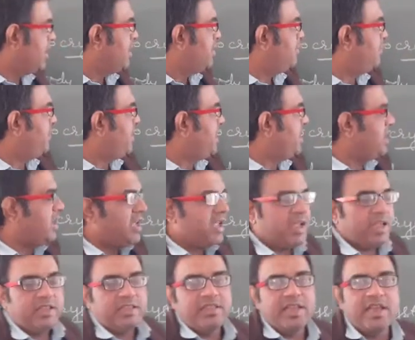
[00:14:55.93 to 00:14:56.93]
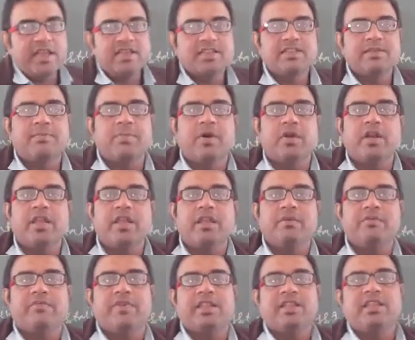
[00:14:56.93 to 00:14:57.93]
when there is a body,
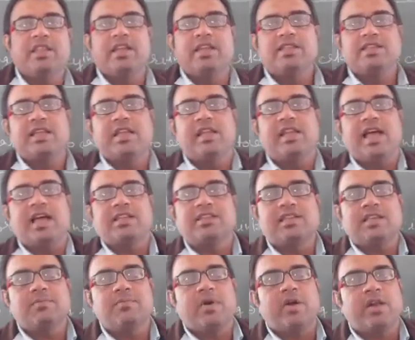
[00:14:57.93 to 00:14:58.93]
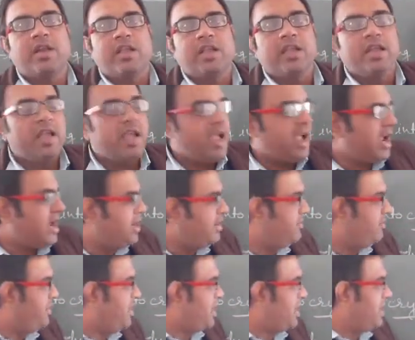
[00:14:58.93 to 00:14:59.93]
when there is a elastic body,
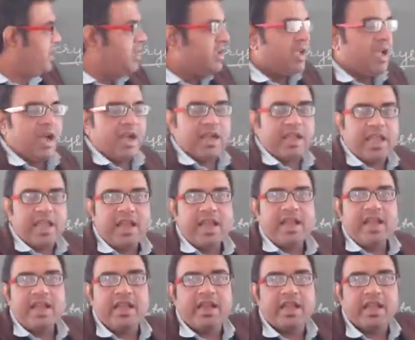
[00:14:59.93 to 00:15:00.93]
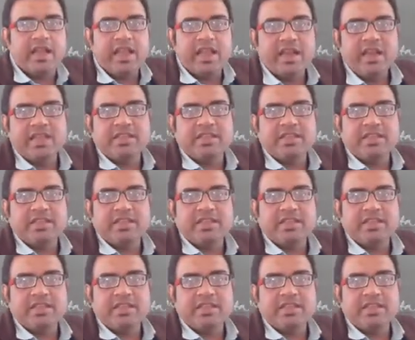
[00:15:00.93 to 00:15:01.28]
and when again and again a